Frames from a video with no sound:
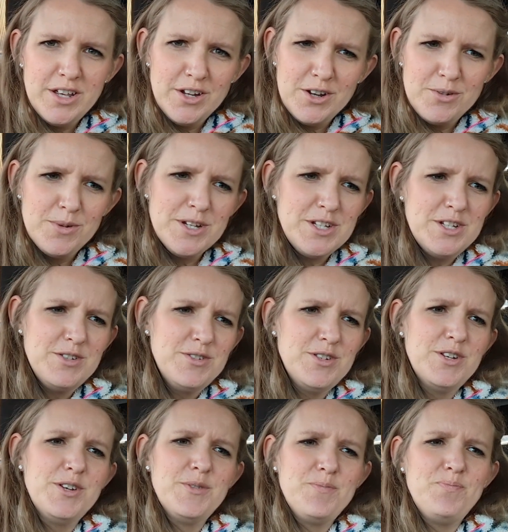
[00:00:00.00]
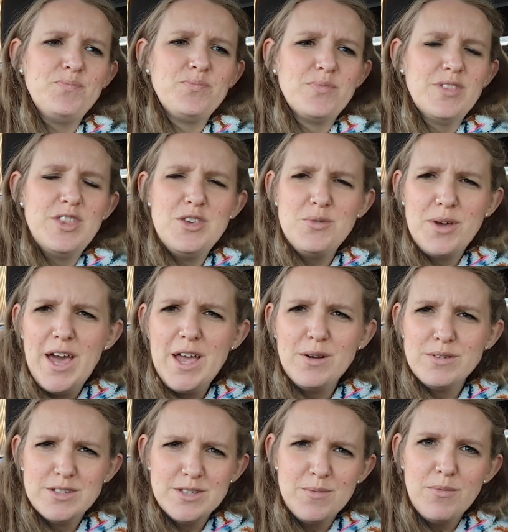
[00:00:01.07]
you know, and to the UK
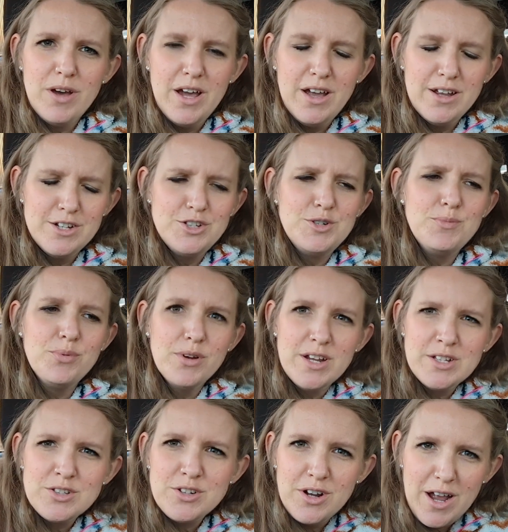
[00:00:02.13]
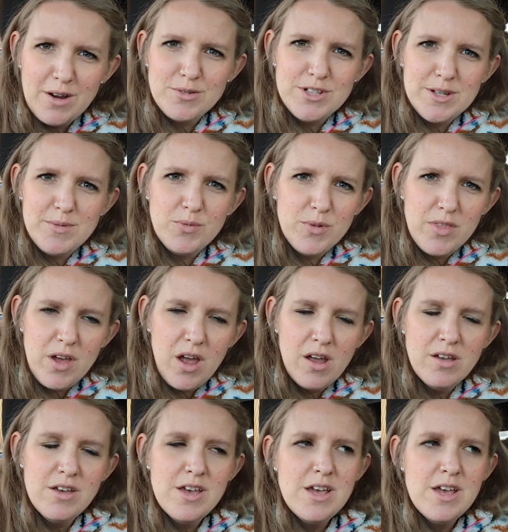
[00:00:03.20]
or somewhere, and she brings her house demon with her.